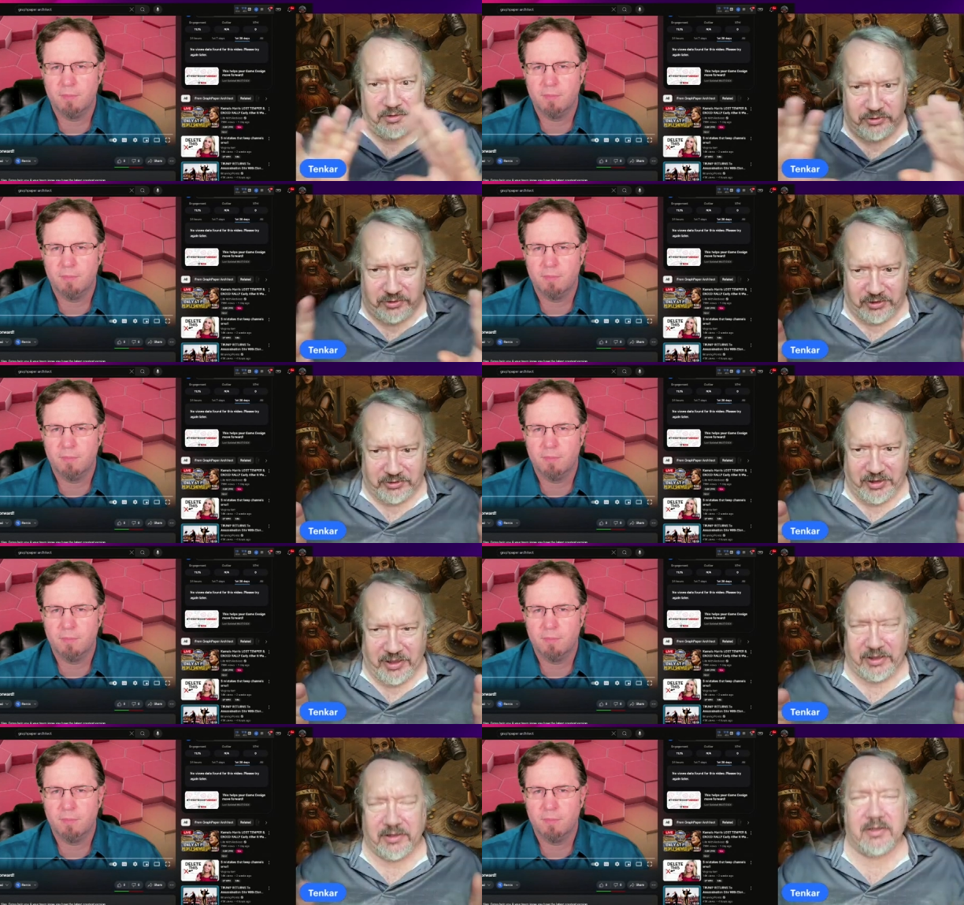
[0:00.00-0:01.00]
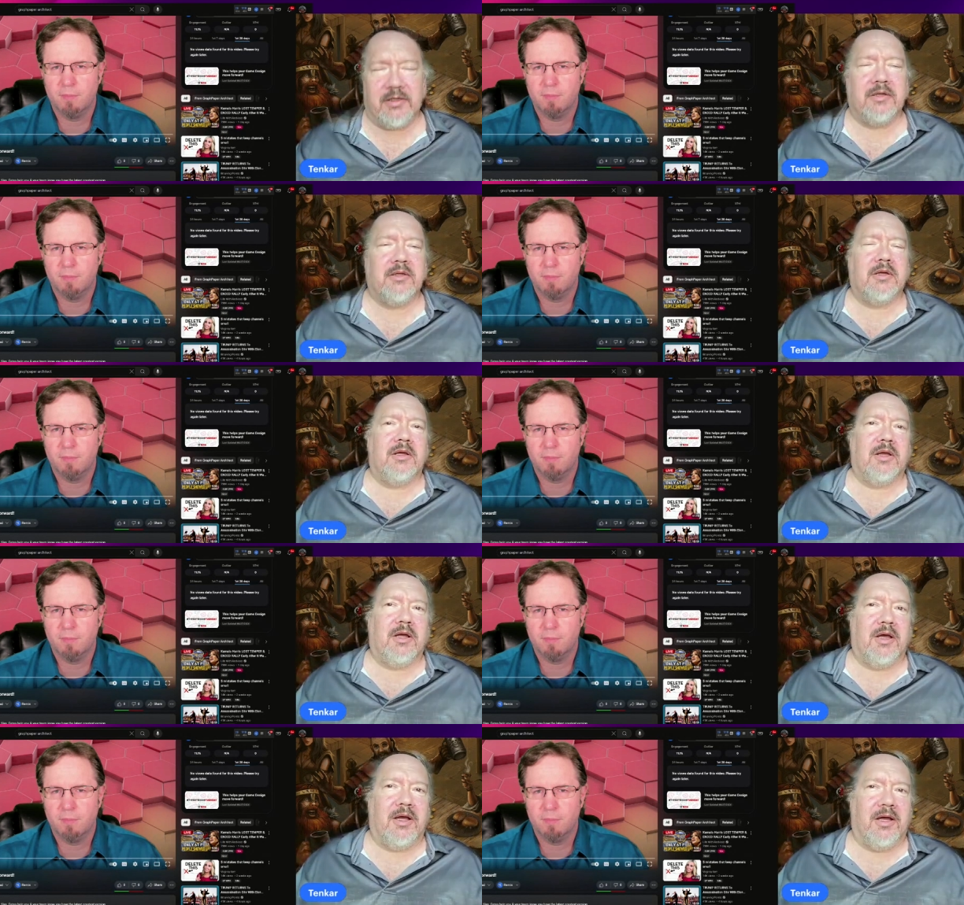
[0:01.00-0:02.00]
Speaker 1: just saying,
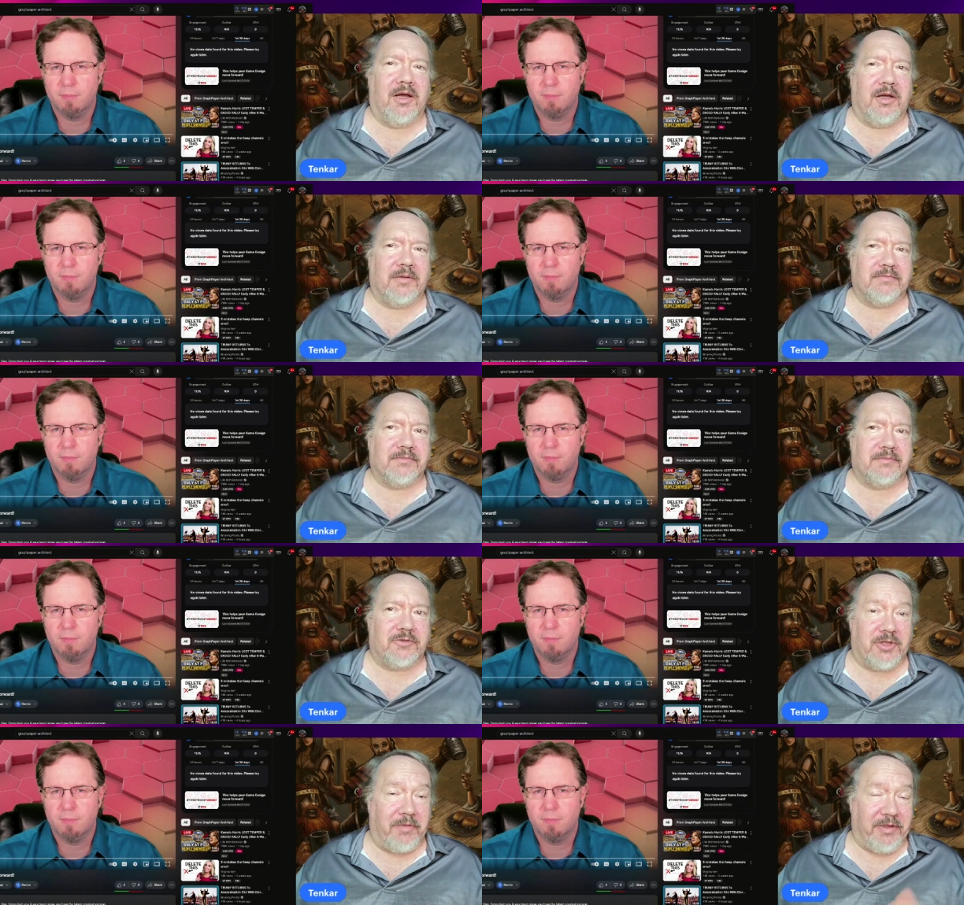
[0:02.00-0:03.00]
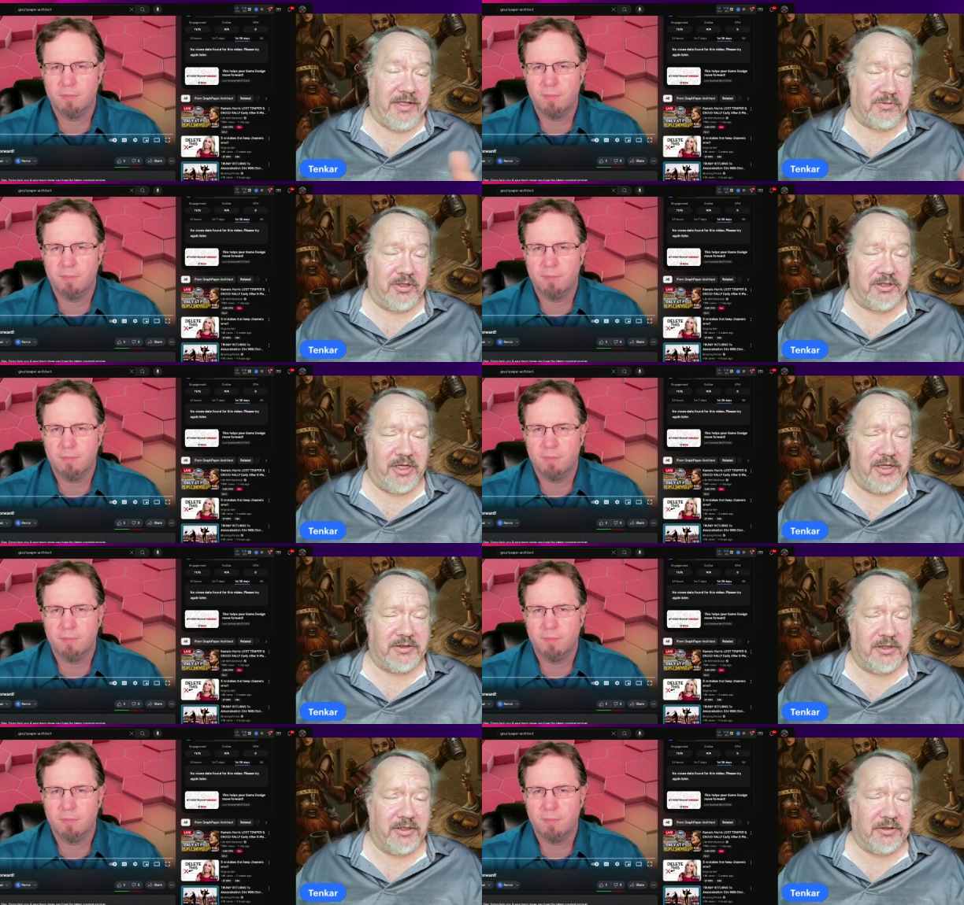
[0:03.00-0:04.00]
because um, I believe that's what this
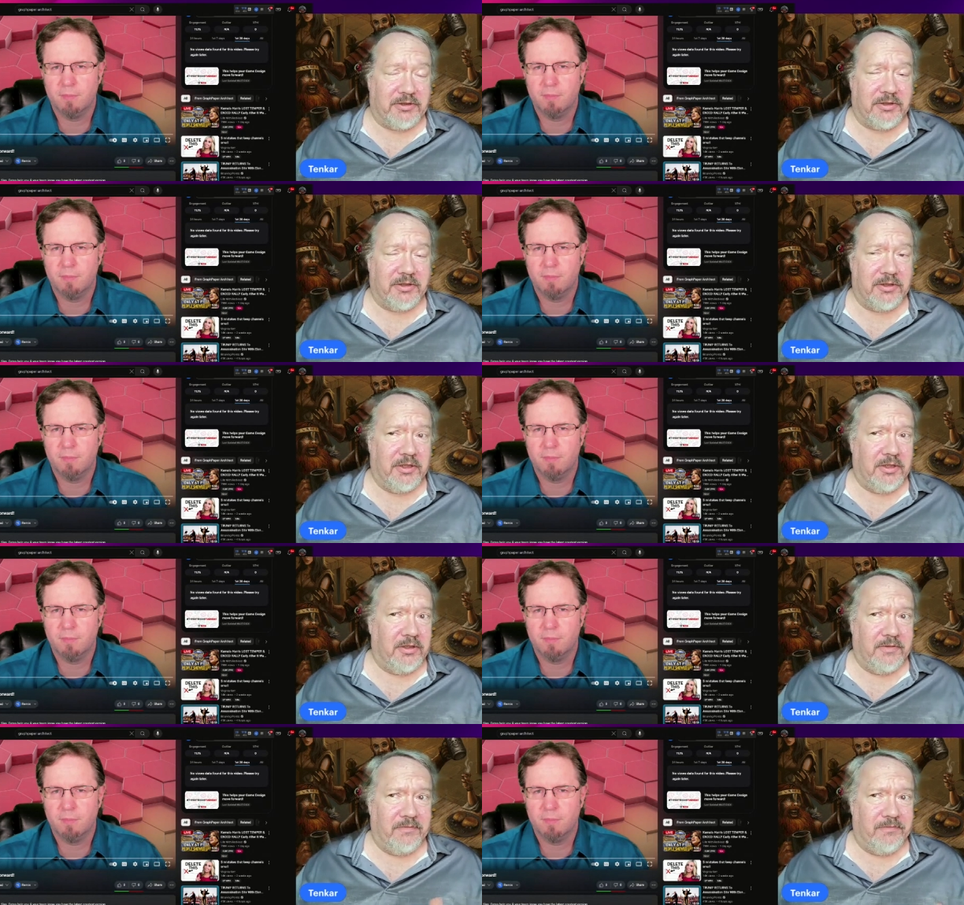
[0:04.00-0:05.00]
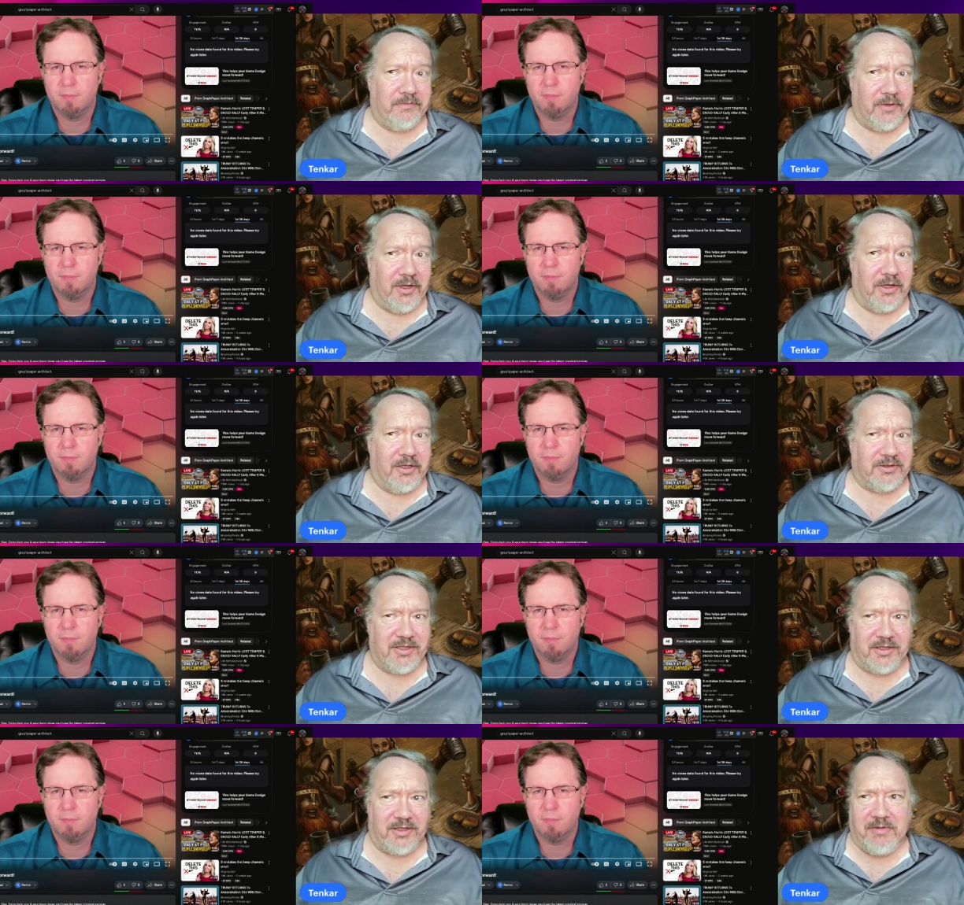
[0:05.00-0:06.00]
case is, uh, is
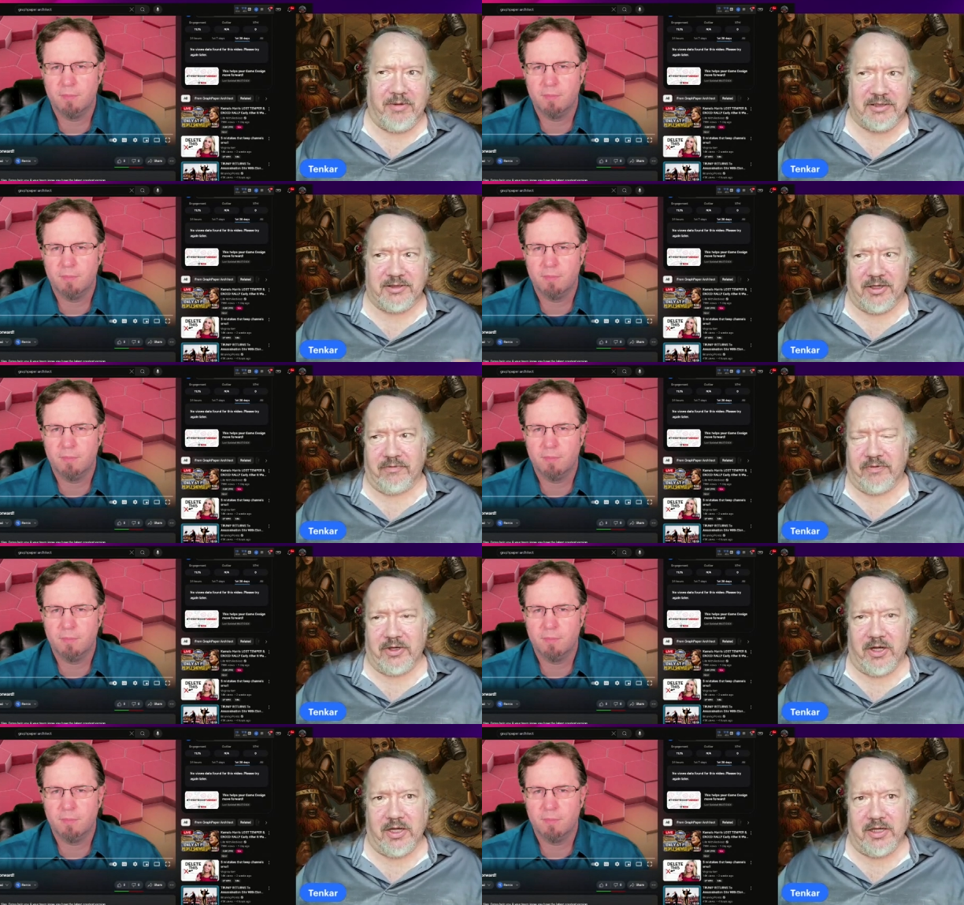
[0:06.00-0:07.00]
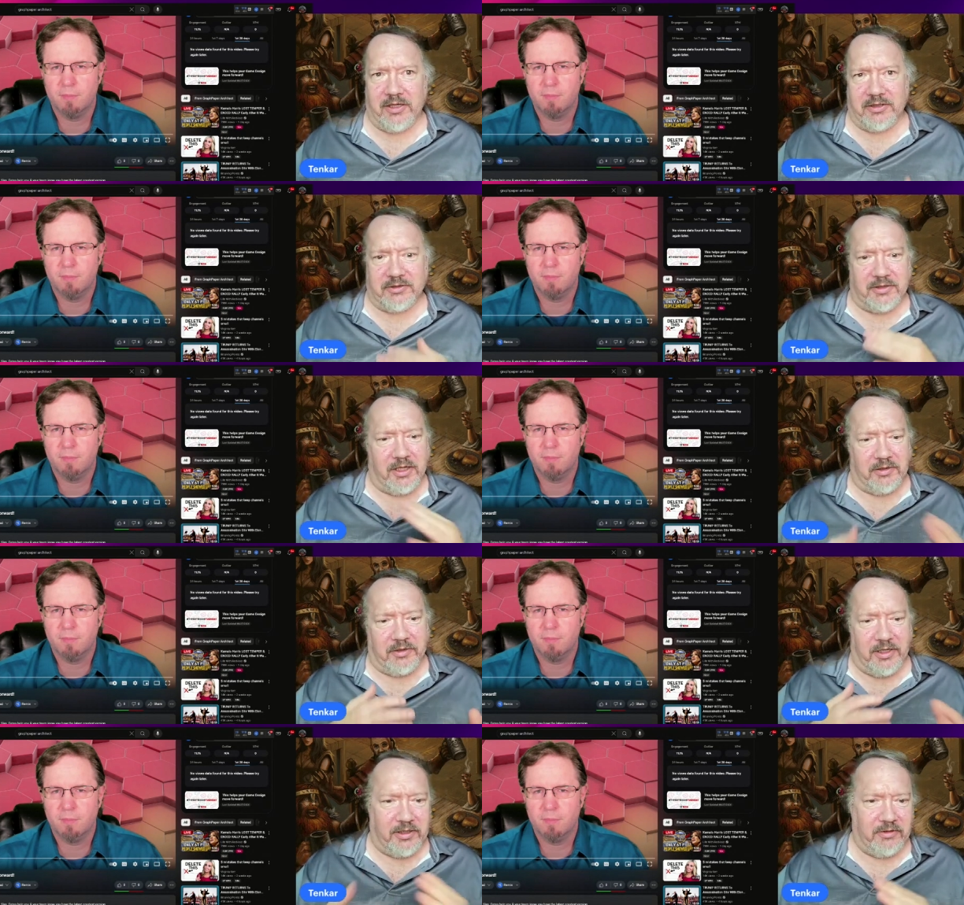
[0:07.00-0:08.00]
it the me, myself, and I? Is that
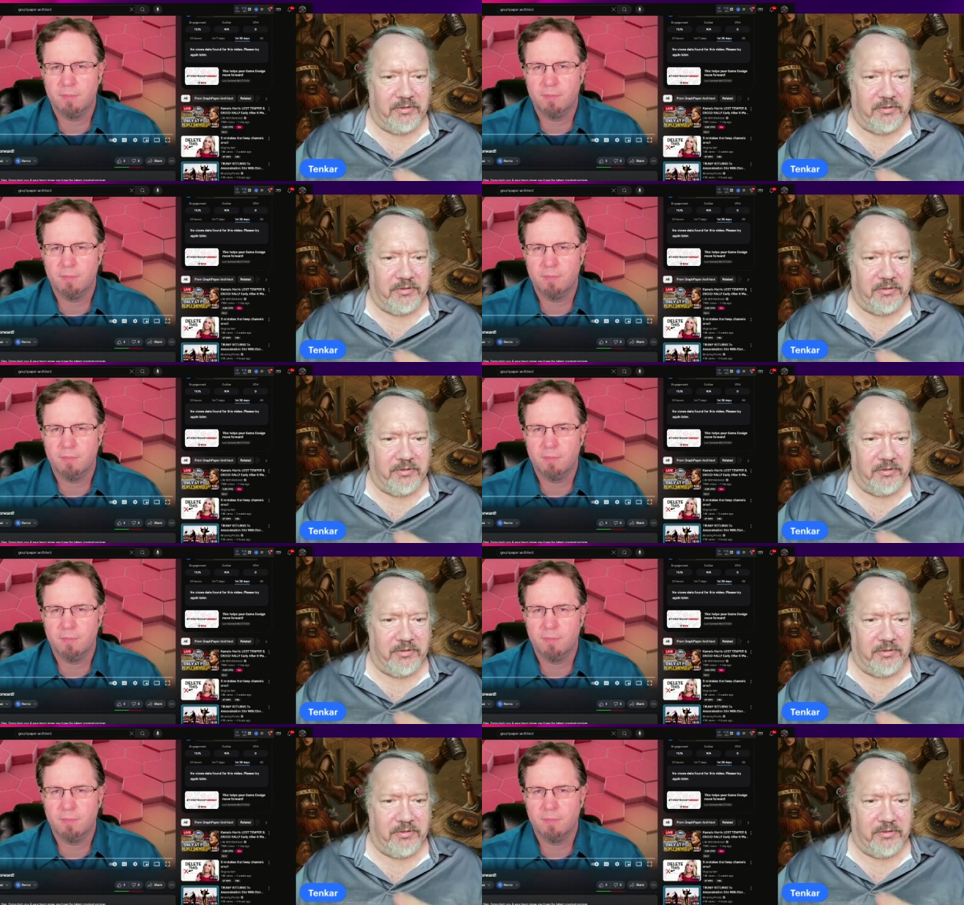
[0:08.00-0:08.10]
like